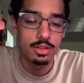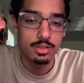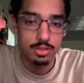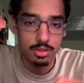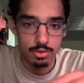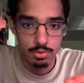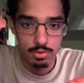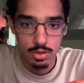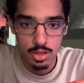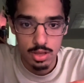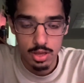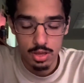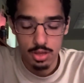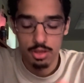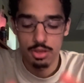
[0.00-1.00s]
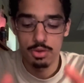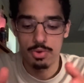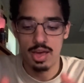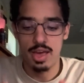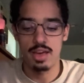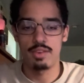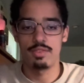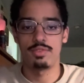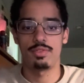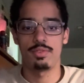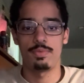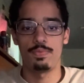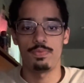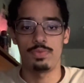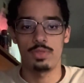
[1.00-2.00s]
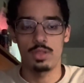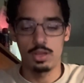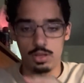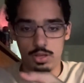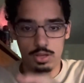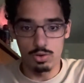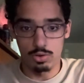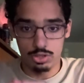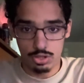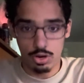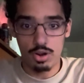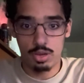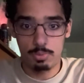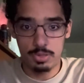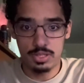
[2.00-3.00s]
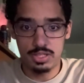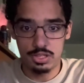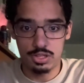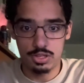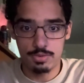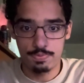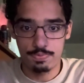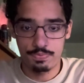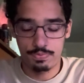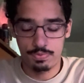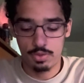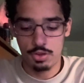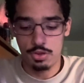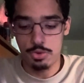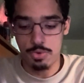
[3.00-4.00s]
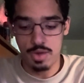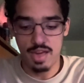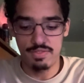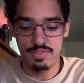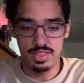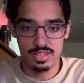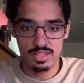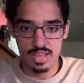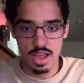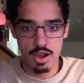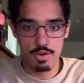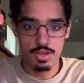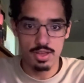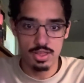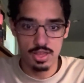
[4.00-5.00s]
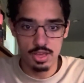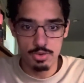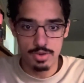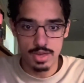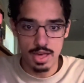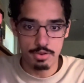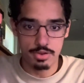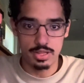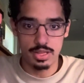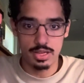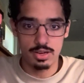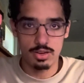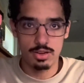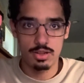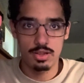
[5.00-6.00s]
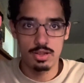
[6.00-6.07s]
So you have your starting position, you have this area that you calculated.